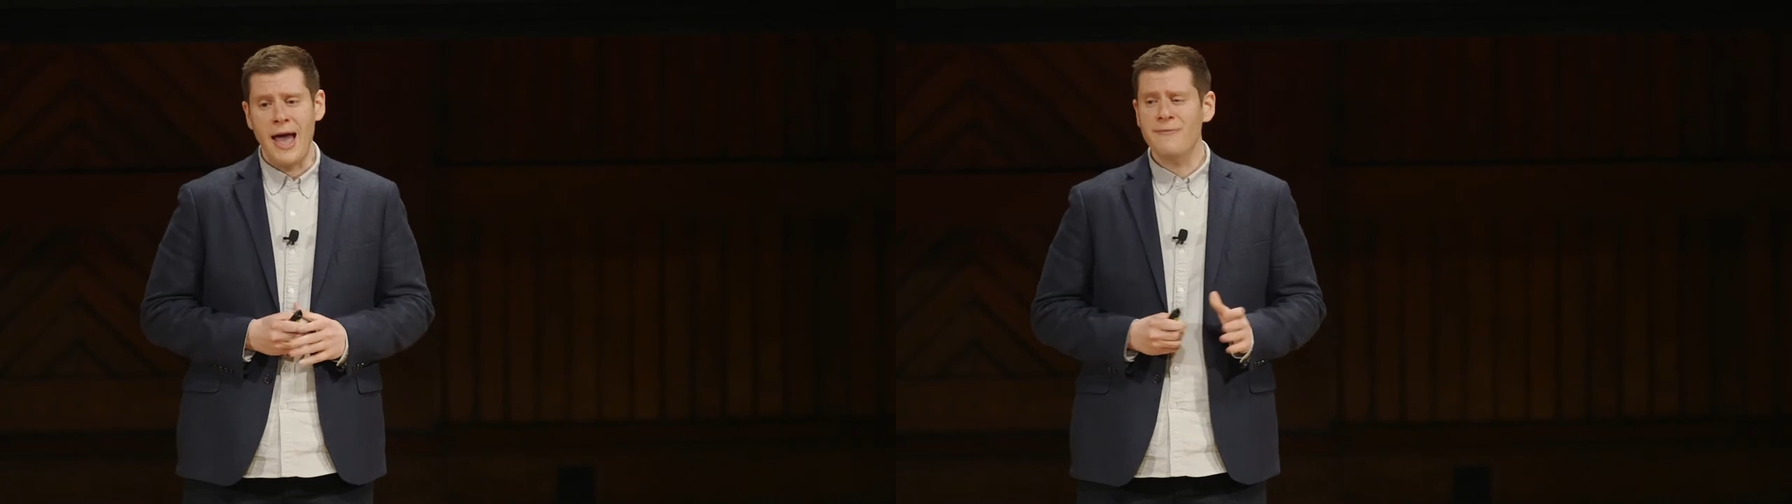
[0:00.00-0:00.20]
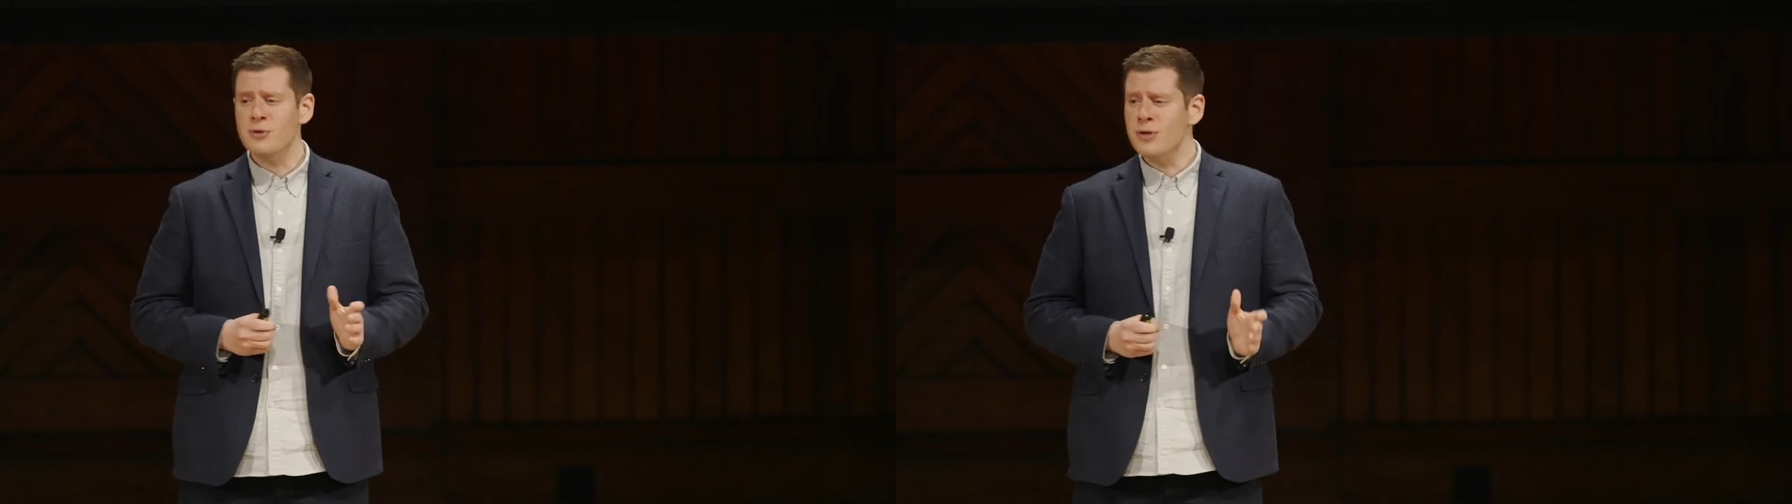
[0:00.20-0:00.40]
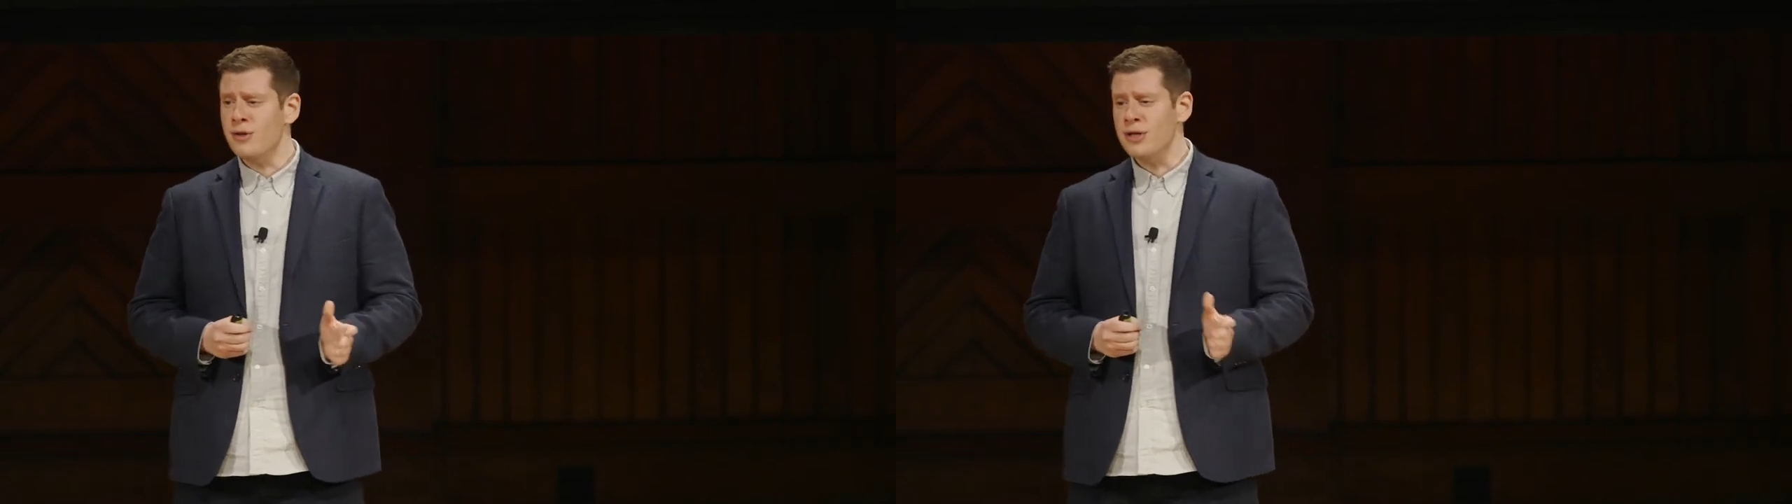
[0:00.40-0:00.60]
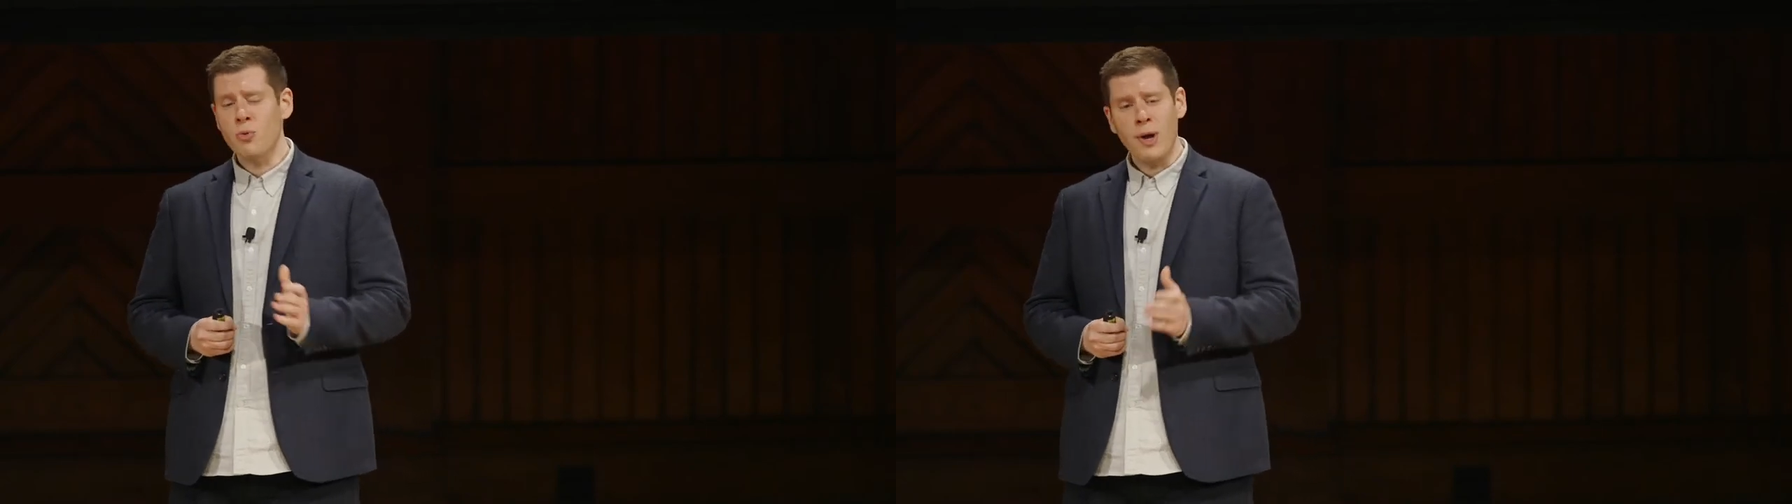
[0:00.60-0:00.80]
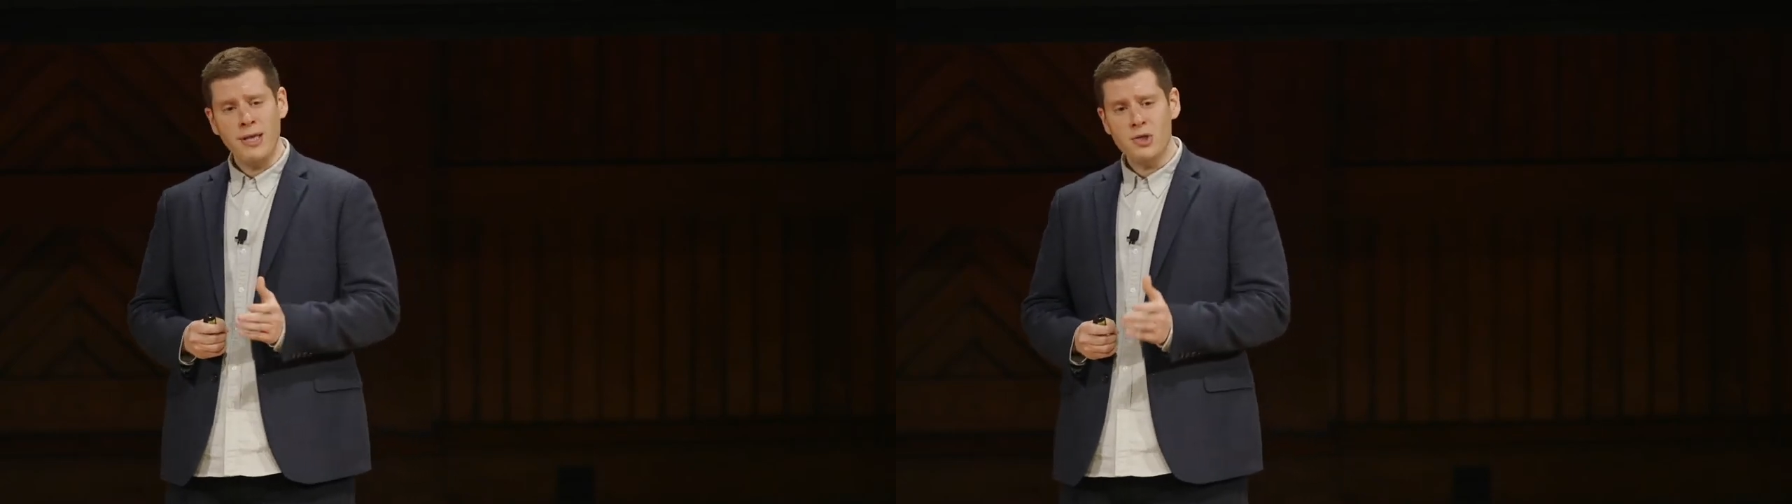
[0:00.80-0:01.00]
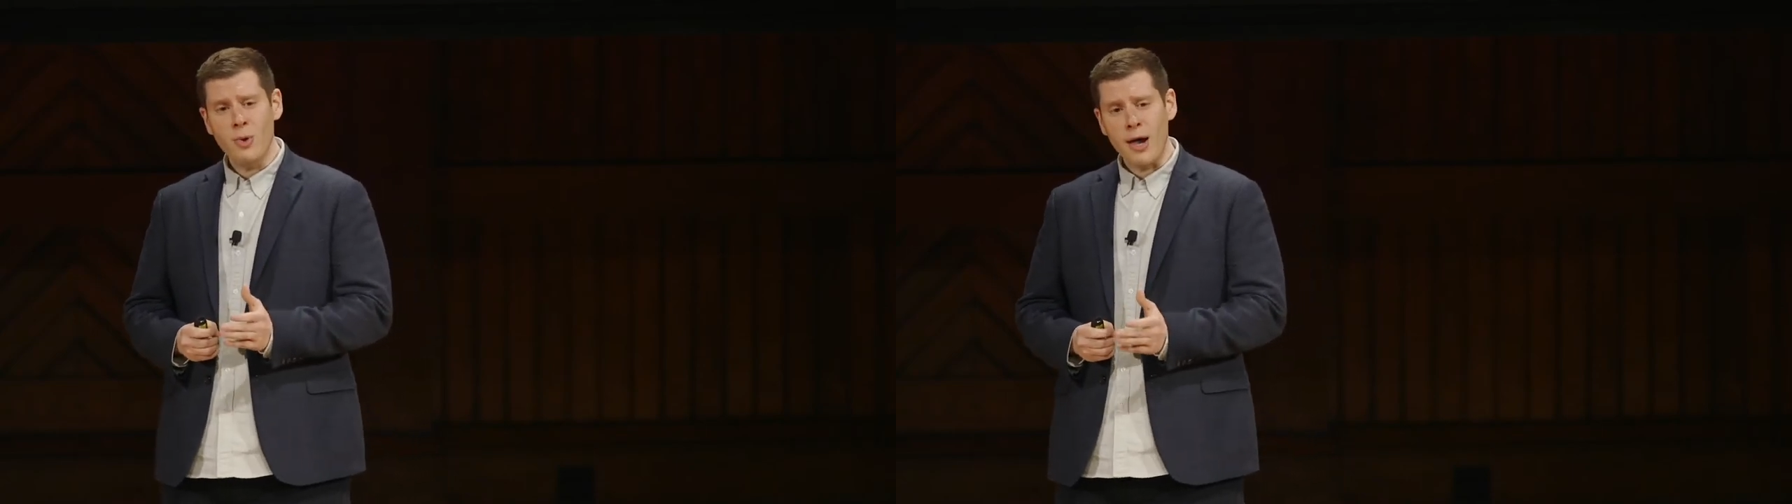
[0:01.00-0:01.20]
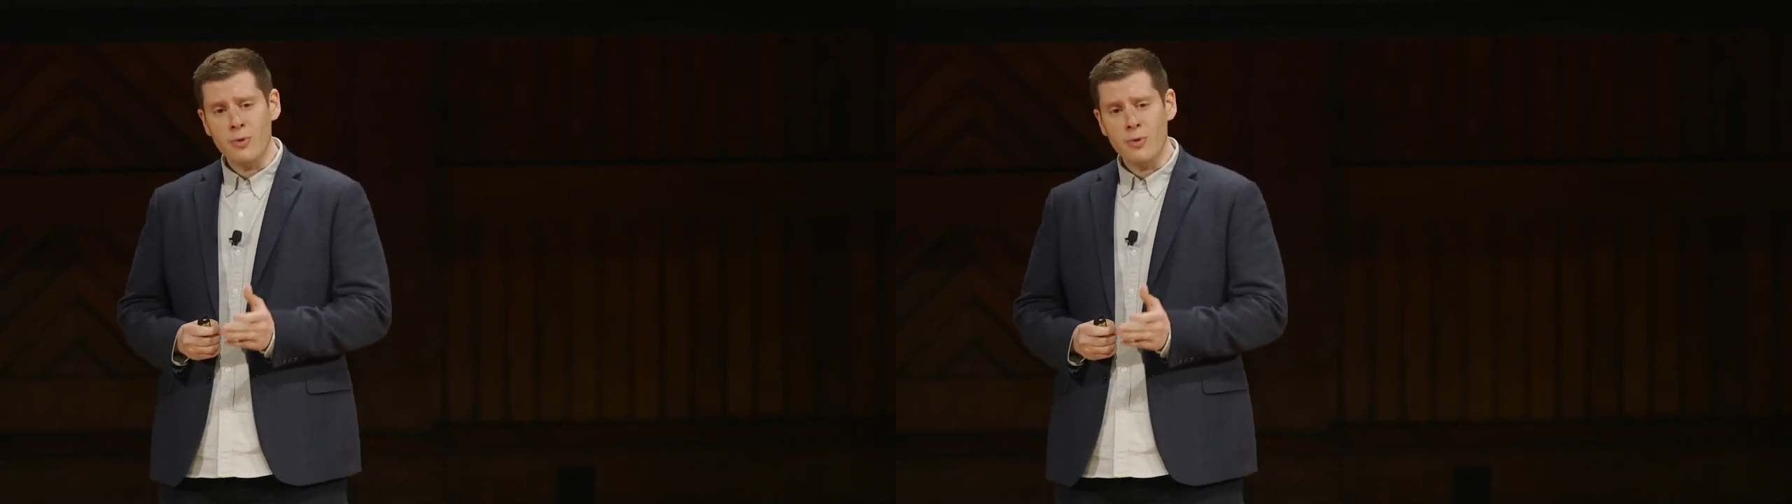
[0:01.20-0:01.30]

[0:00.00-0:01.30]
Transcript: After nearly 22